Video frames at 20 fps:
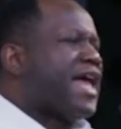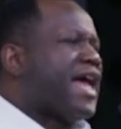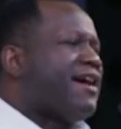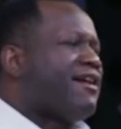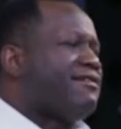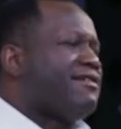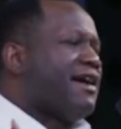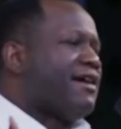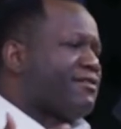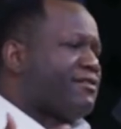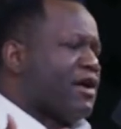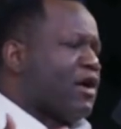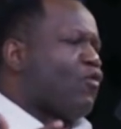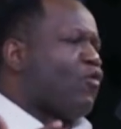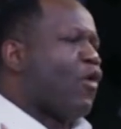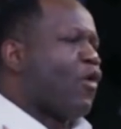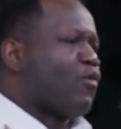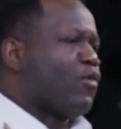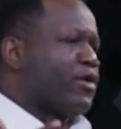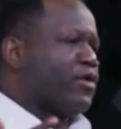elders that
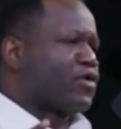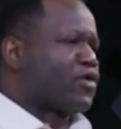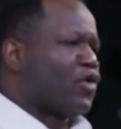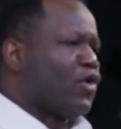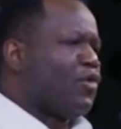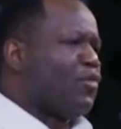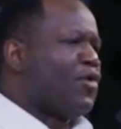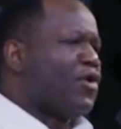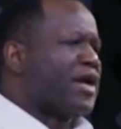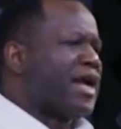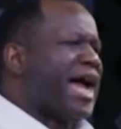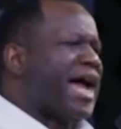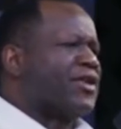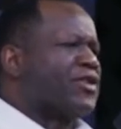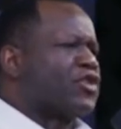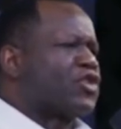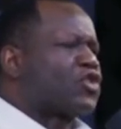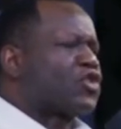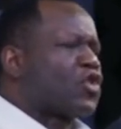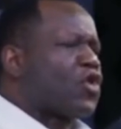worked with Solomon and
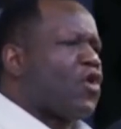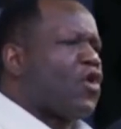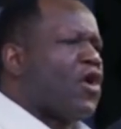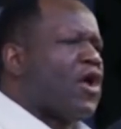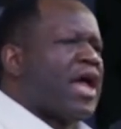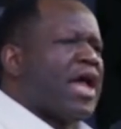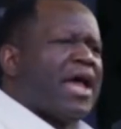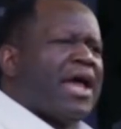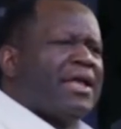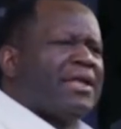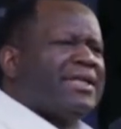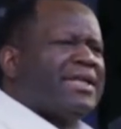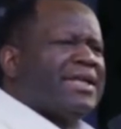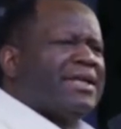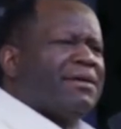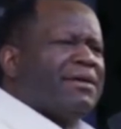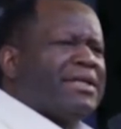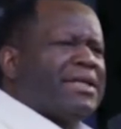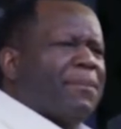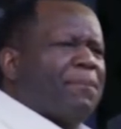saw
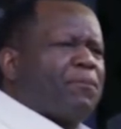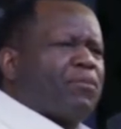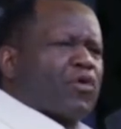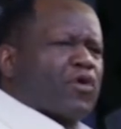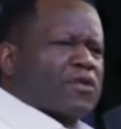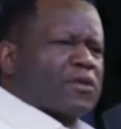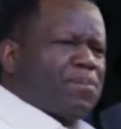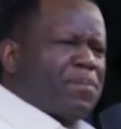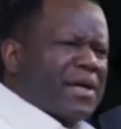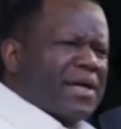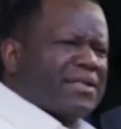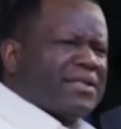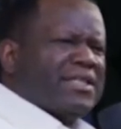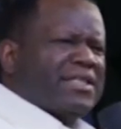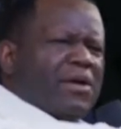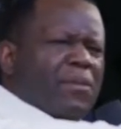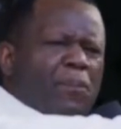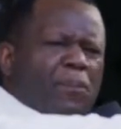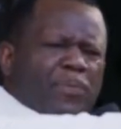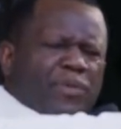the prosperity,
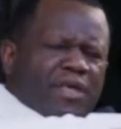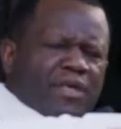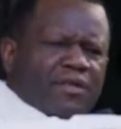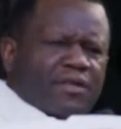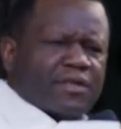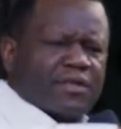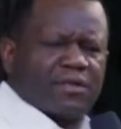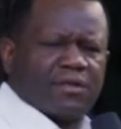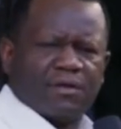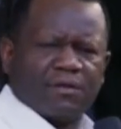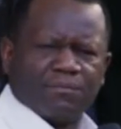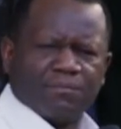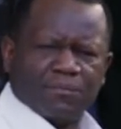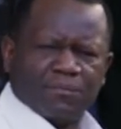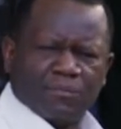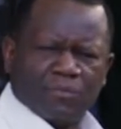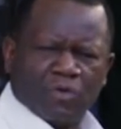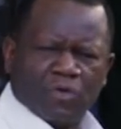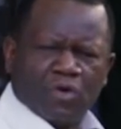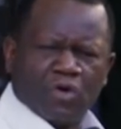the peace
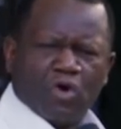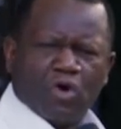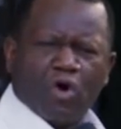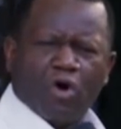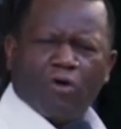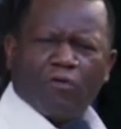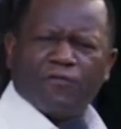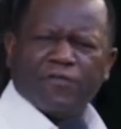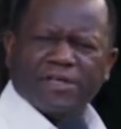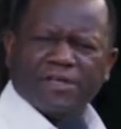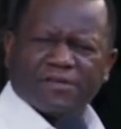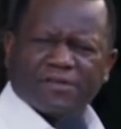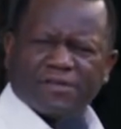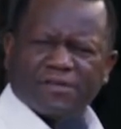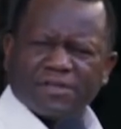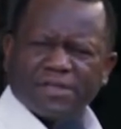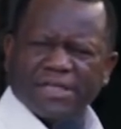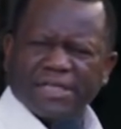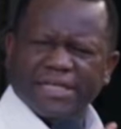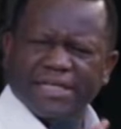of
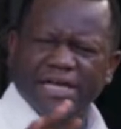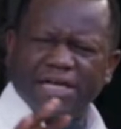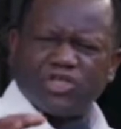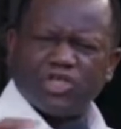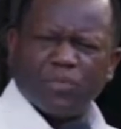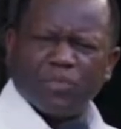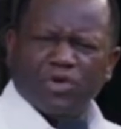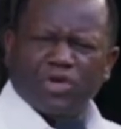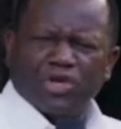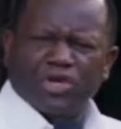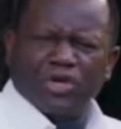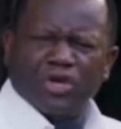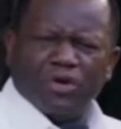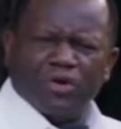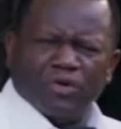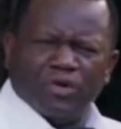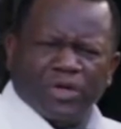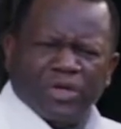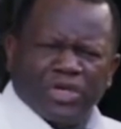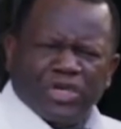his leadership,
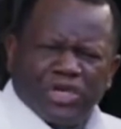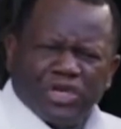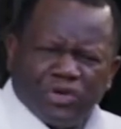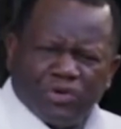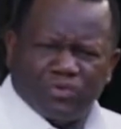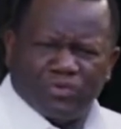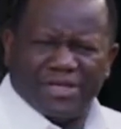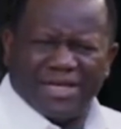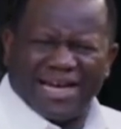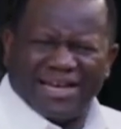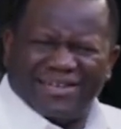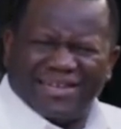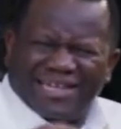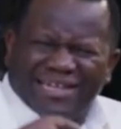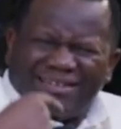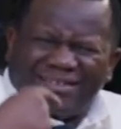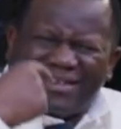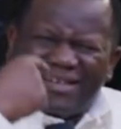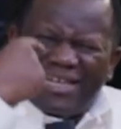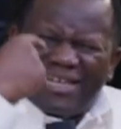knew that
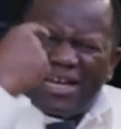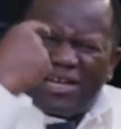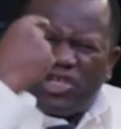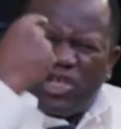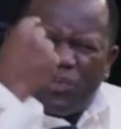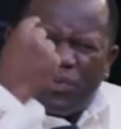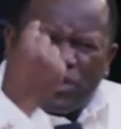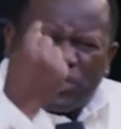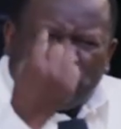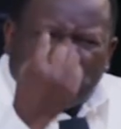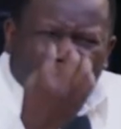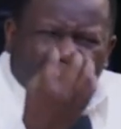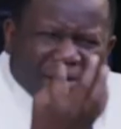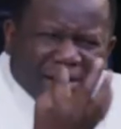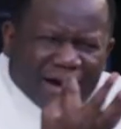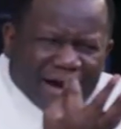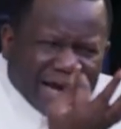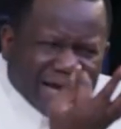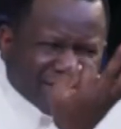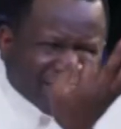his leadership is
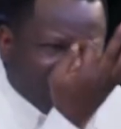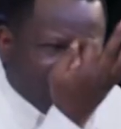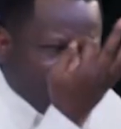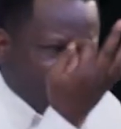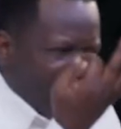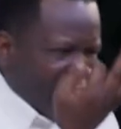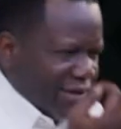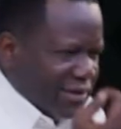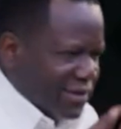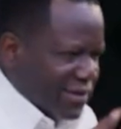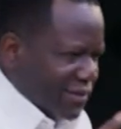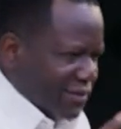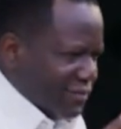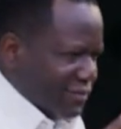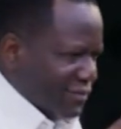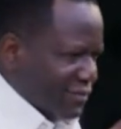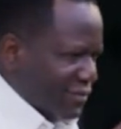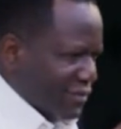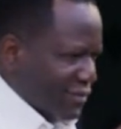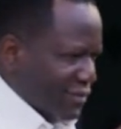summarized in one thing.
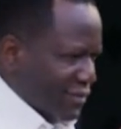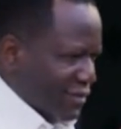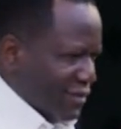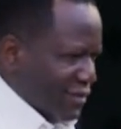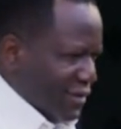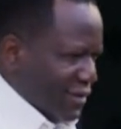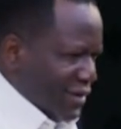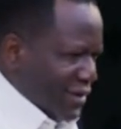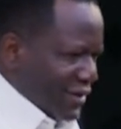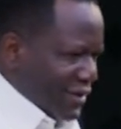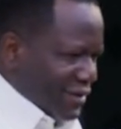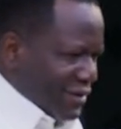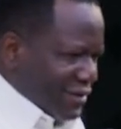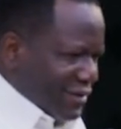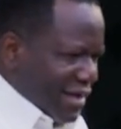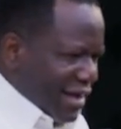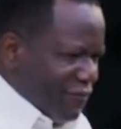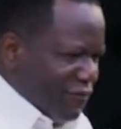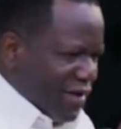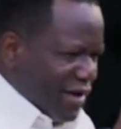
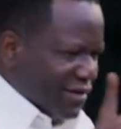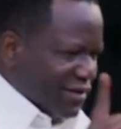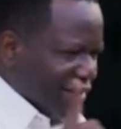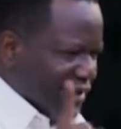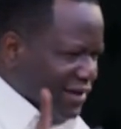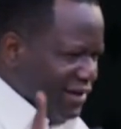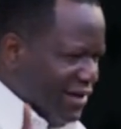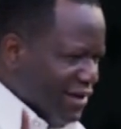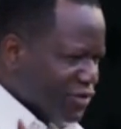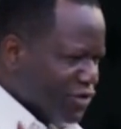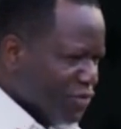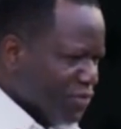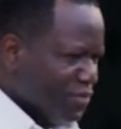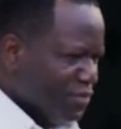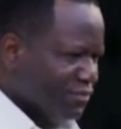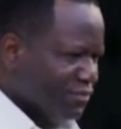Servant leadership.